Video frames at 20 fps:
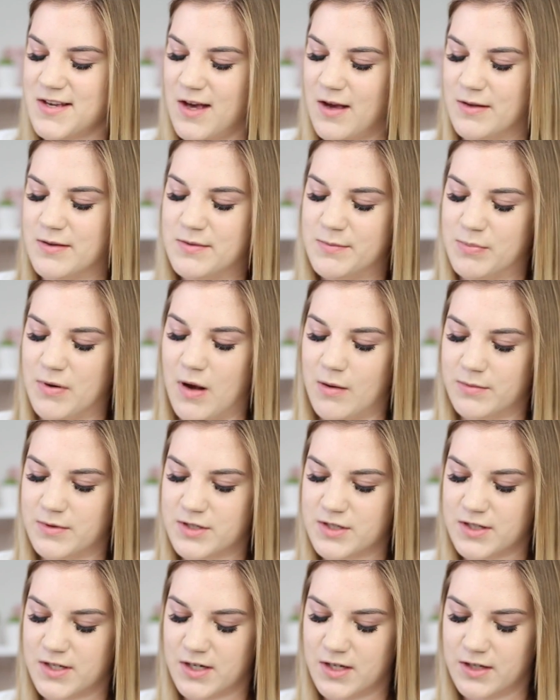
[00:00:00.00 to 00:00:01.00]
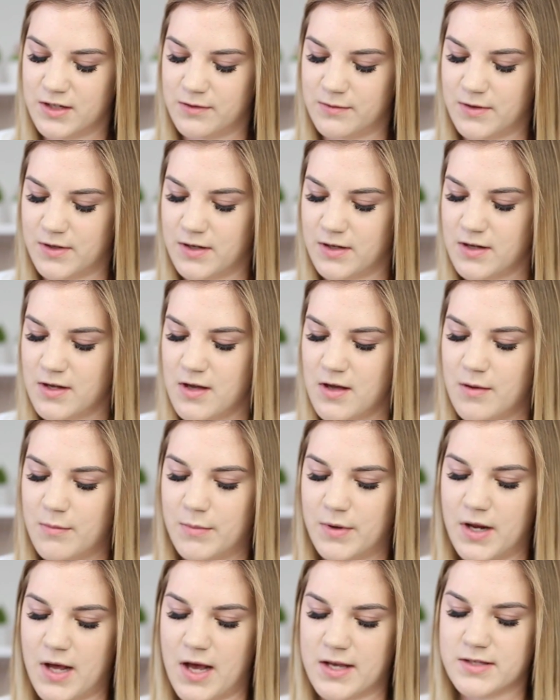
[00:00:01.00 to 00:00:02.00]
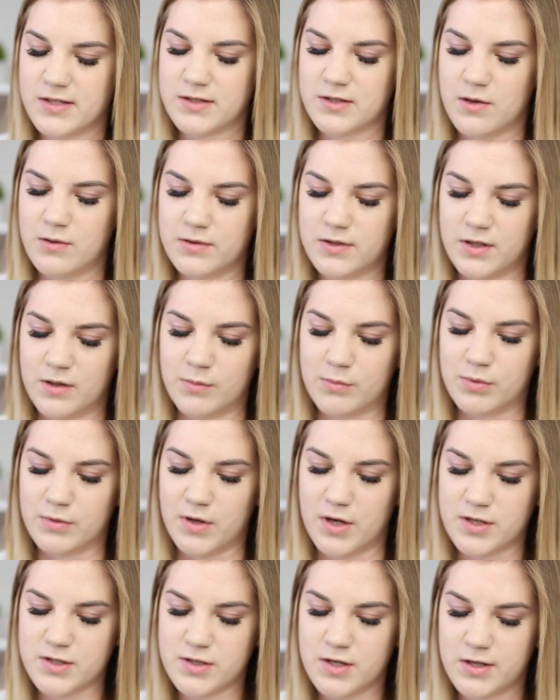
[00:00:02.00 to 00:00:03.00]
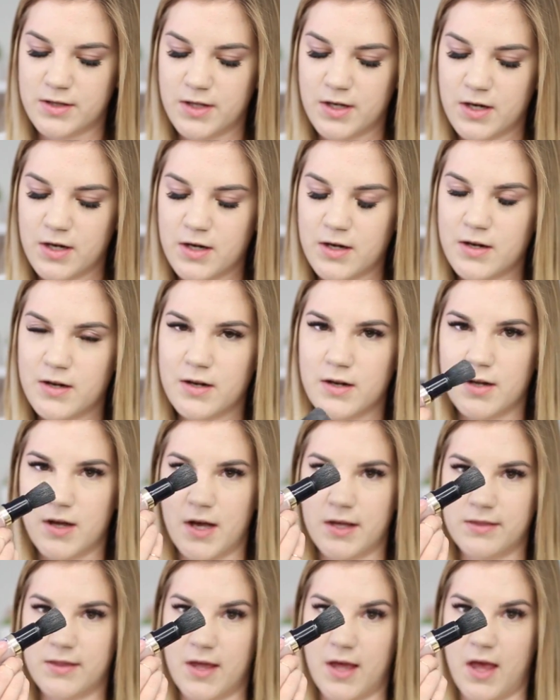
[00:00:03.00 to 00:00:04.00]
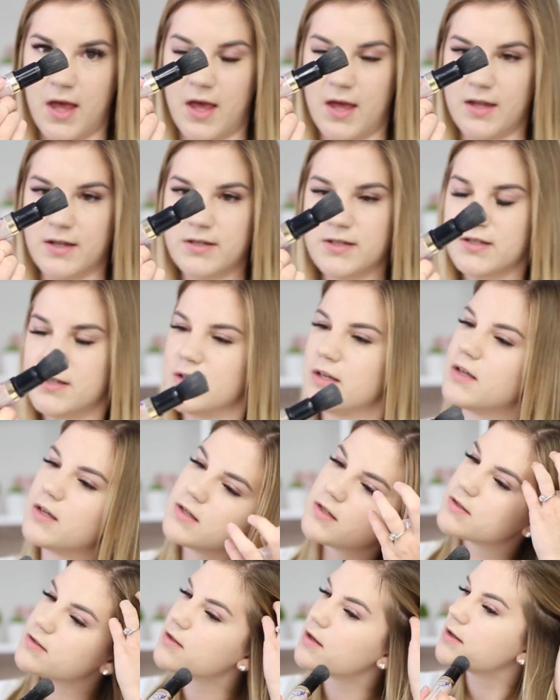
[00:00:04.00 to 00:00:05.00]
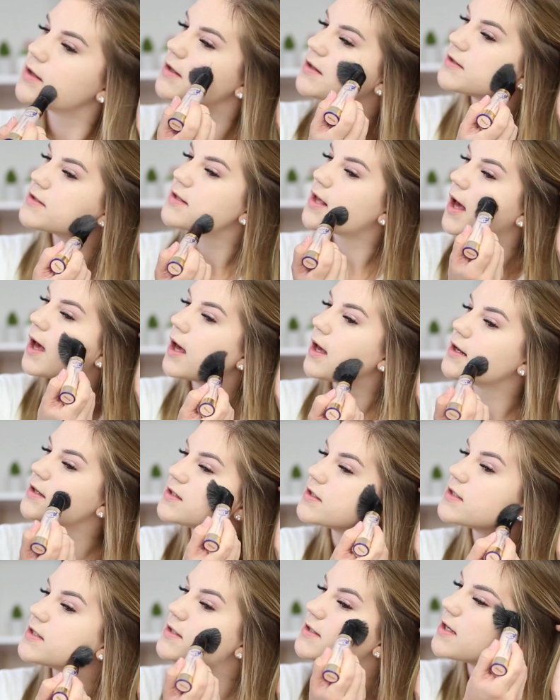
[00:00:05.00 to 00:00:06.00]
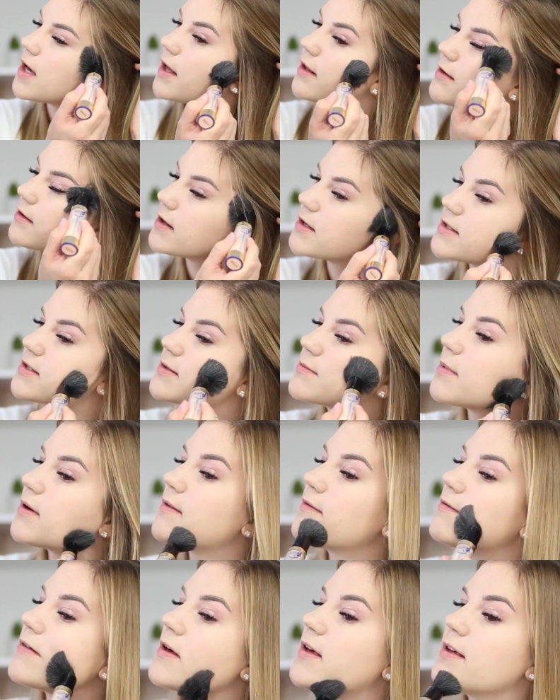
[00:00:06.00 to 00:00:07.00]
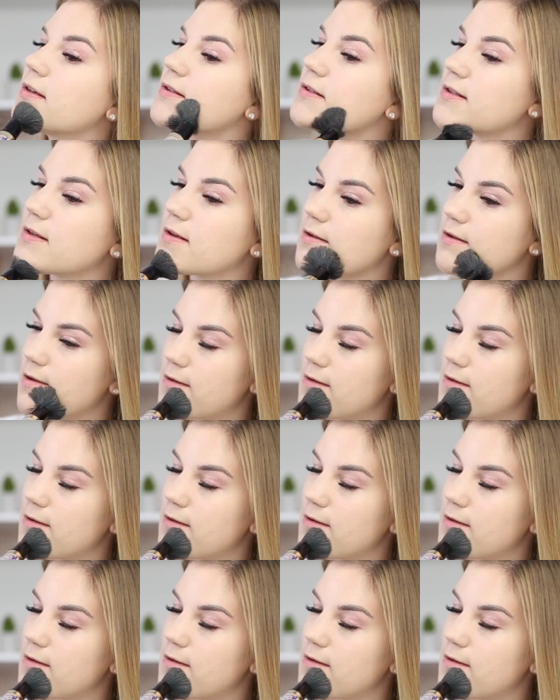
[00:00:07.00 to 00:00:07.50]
I probably should get a new one, but it has its own little brush on there at the end. So I'll use that and just set the rest of my face.